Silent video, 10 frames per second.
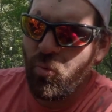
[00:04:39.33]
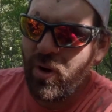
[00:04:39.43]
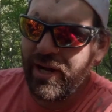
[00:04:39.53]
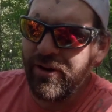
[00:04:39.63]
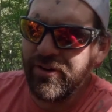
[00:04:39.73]

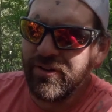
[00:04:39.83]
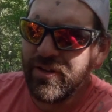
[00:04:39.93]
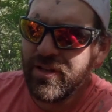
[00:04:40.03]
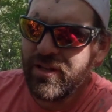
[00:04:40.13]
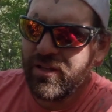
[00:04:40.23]
where
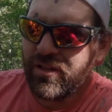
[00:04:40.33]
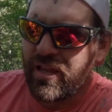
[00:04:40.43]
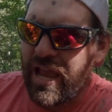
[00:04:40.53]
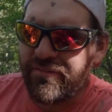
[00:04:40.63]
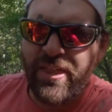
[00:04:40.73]

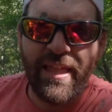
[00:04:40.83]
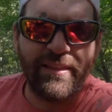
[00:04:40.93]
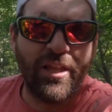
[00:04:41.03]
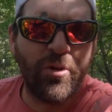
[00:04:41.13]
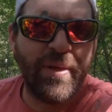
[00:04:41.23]
having that
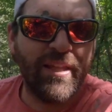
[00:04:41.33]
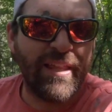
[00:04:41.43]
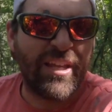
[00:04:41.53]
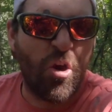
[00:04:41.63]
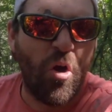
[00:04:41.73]
little bit,
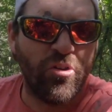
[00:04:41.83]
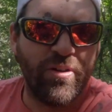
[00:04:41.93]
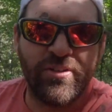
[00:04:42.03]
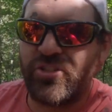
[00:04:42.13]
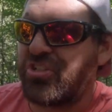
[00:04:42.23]
like
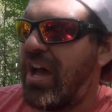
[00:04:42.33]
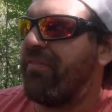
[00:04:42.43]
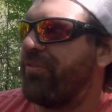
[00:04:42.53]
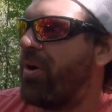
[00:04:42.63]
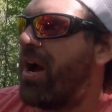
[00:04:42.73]
quarter-inch
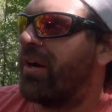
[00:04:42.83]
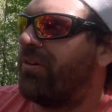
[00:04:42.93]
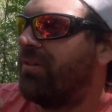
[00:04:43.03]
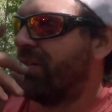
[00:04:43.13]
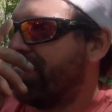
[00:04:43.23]
soft throttle,